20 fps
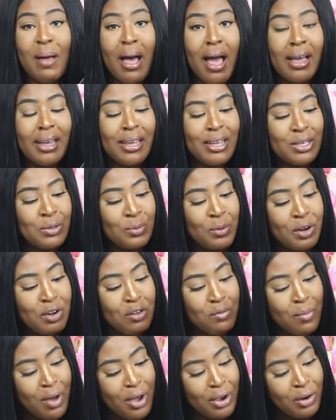bag is one
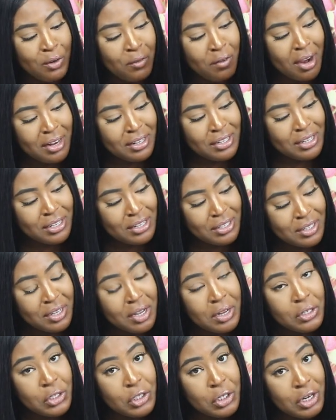of my
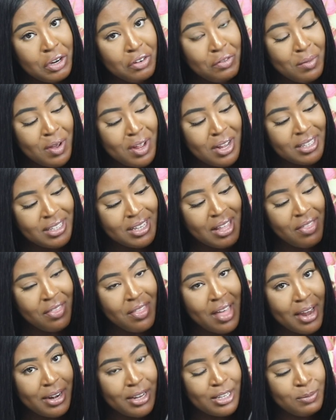greatest achievements,
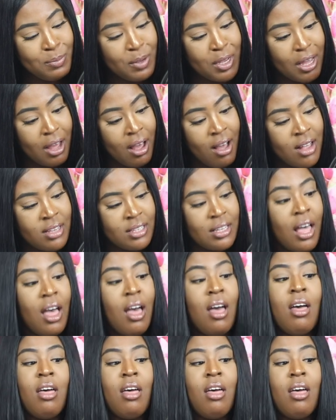and that is because